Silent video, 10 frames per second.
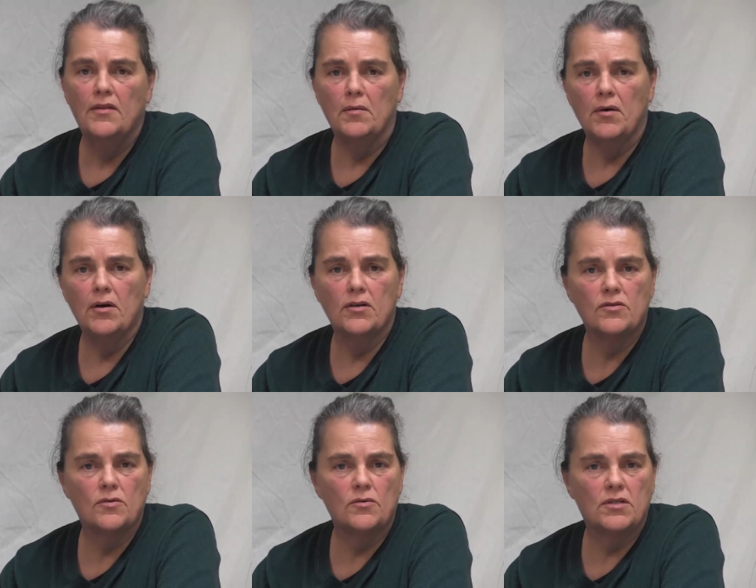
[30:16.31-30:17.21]
the American
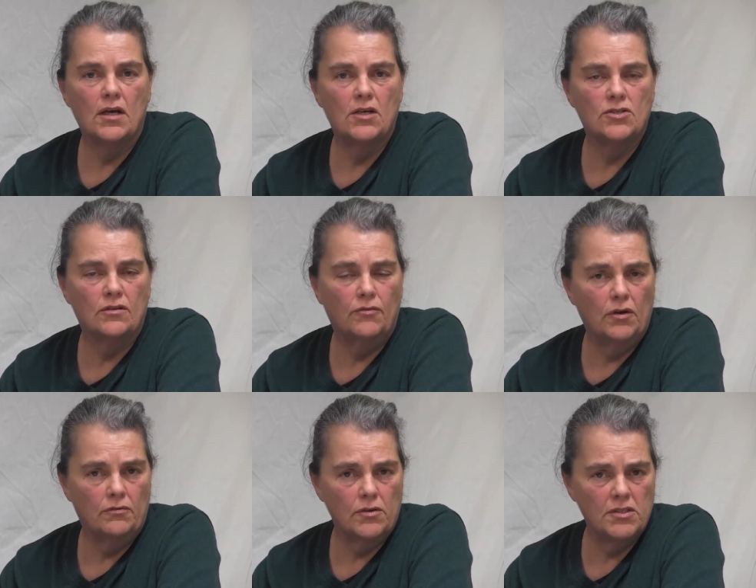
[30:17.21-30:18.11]
Association of
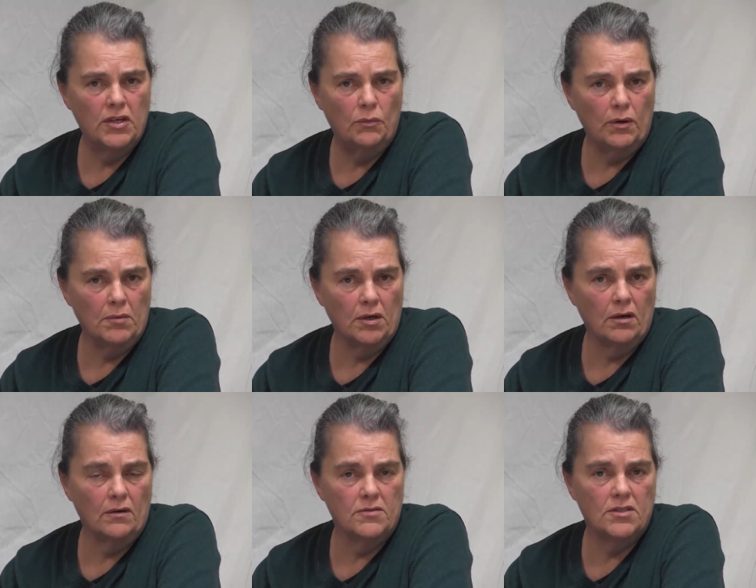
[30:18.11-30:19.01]
University Women
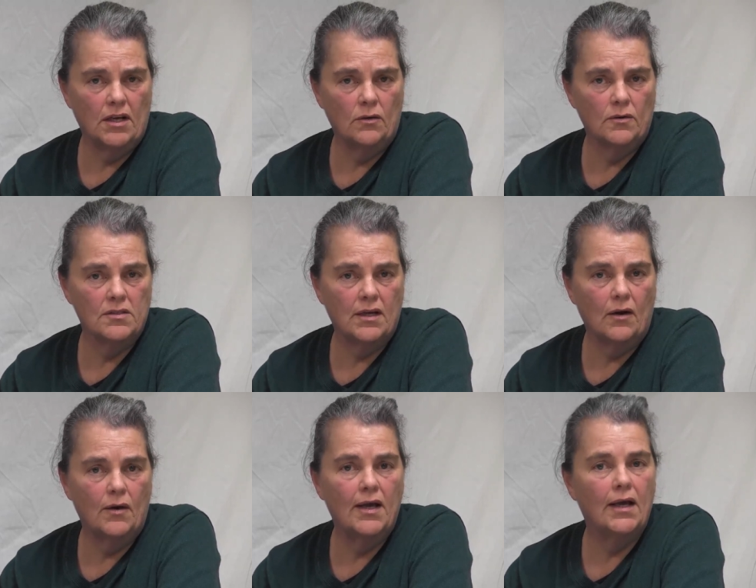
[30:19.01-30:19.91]
of St. Lawrence
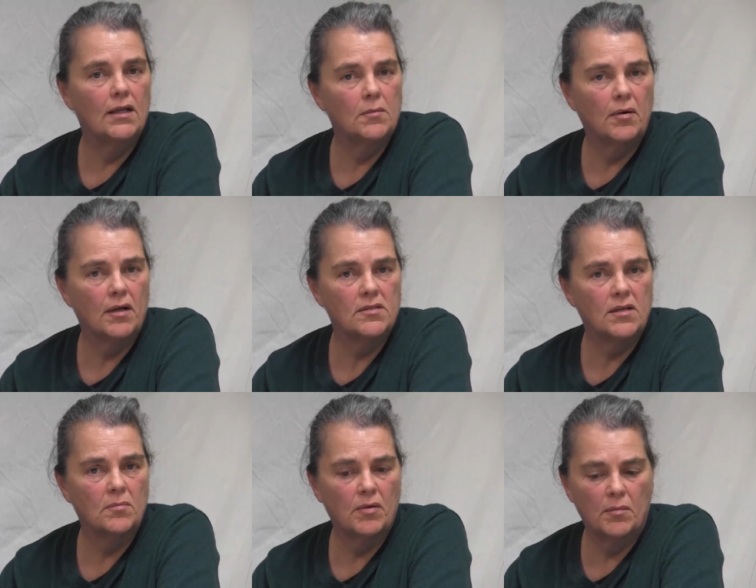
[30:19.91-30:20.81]
County, and the
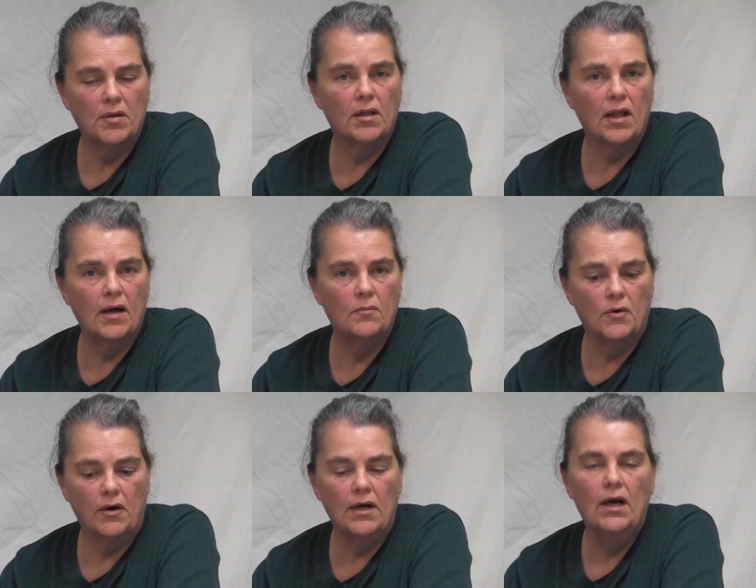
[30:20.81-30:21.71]
Potsdam Public
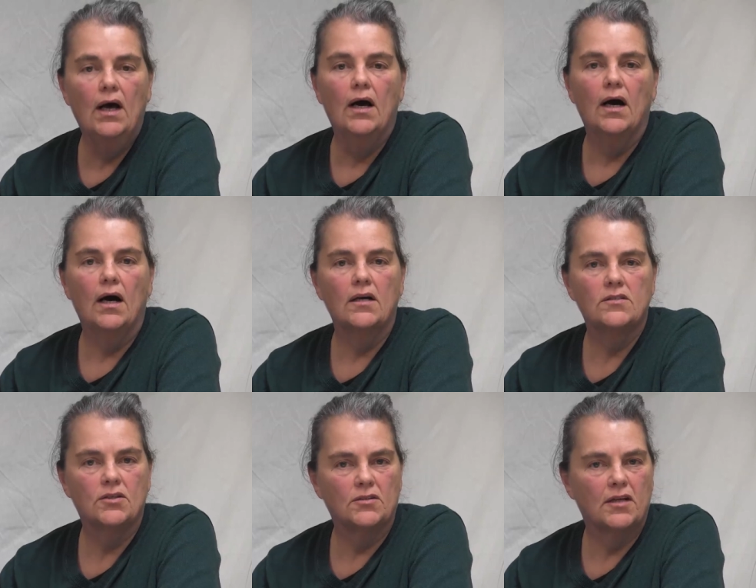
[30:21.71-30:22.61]
Library.
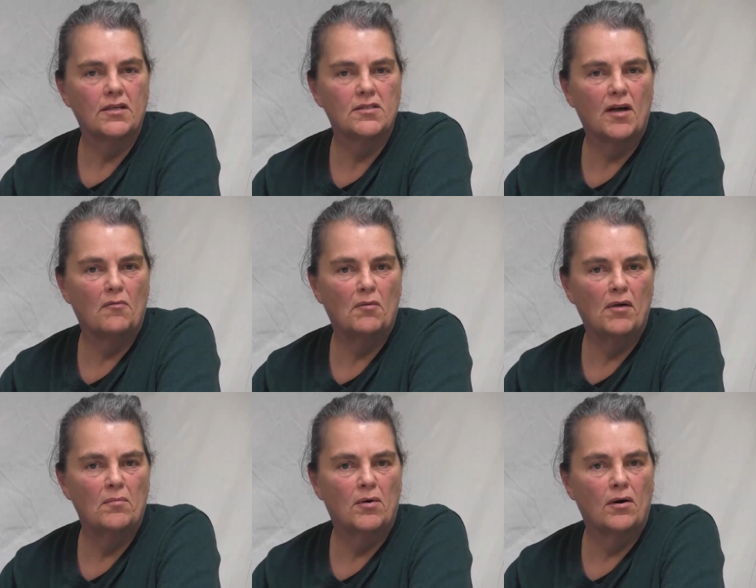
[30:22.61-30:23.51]
Until next time,
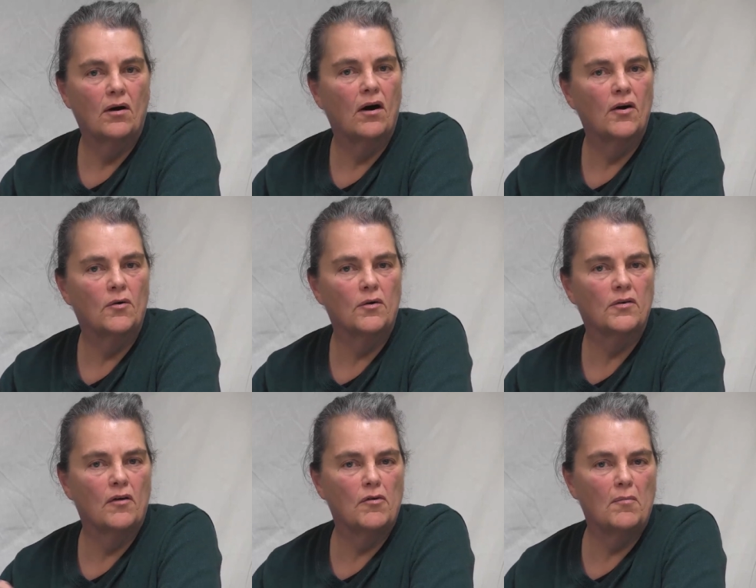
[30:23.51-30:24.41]
remember, our
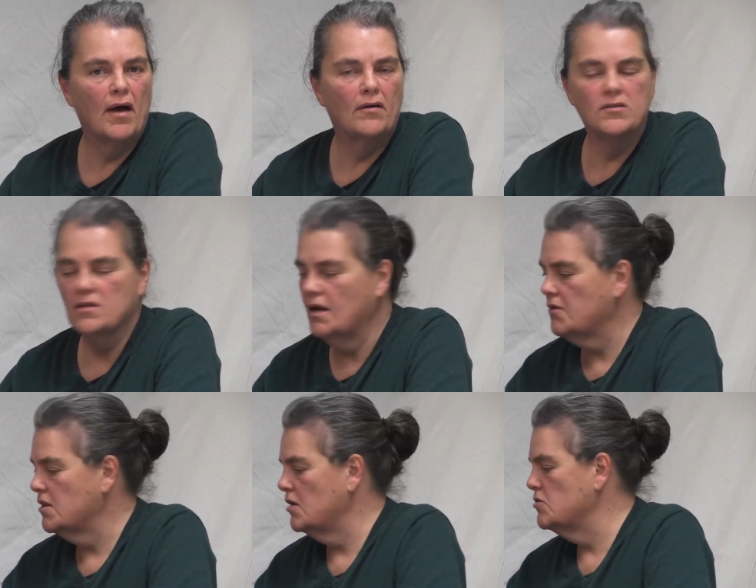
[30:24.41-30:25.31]
North Country Matters.
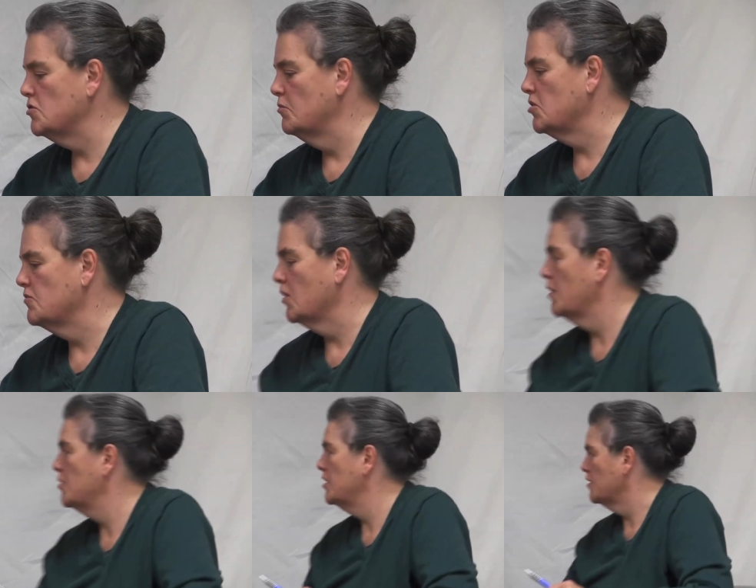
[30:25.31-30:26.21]
Kevin, thank you so much for coming